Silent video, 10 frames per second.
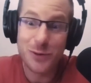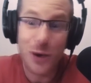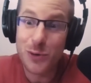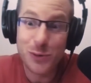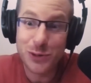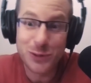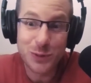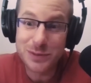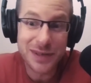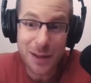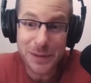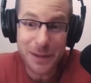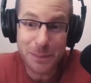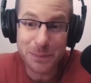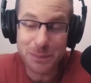don't know who you who's
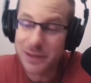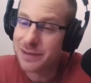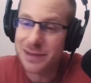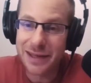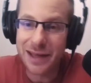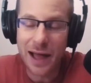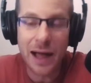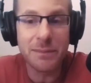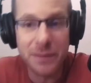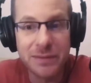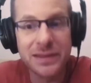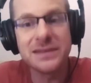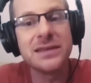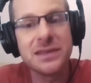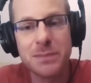coming up, but like I'm
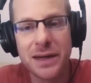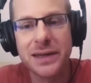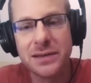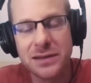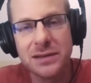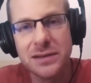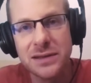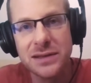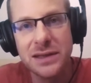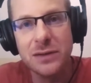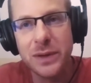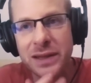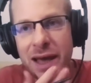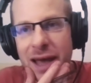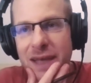this is mine to to deal
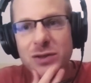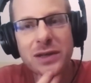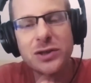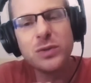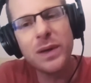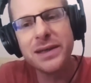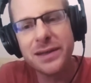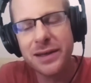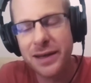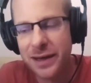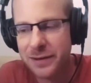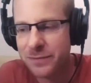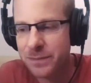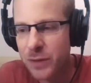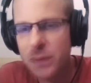with. And so I just wanted to kind
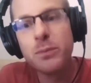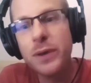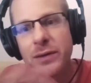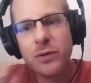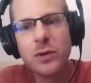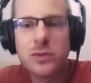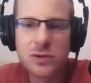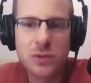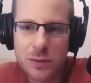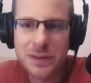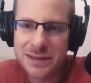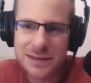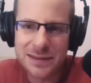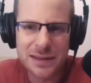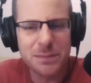of bring those stories
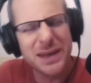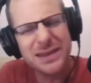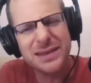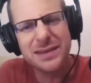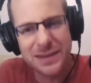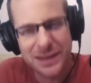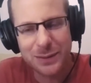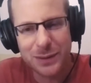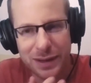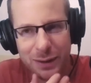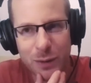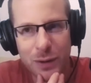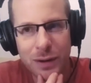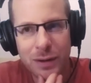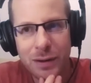into the mix and see like
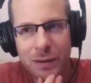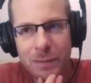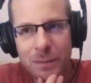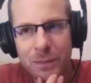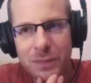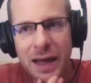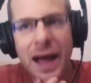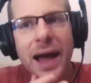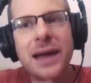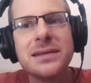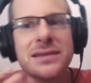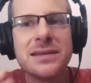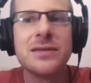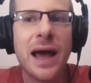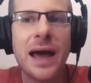how does
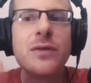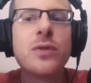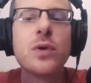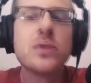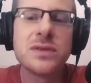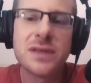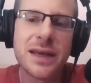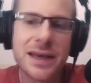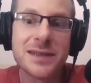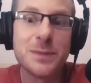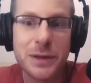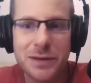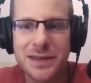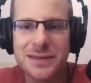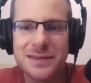how do those like
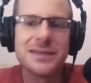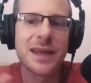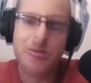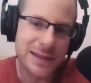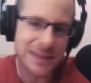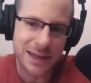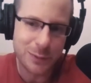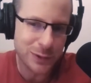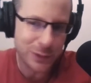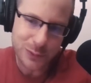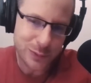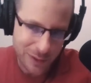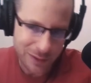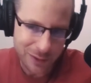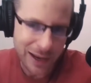experiences like resonate with you
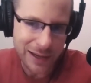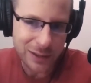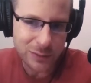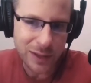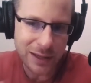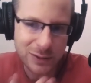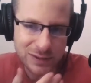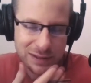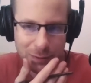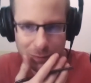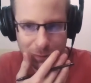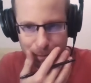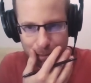or, or how do you how do you see those?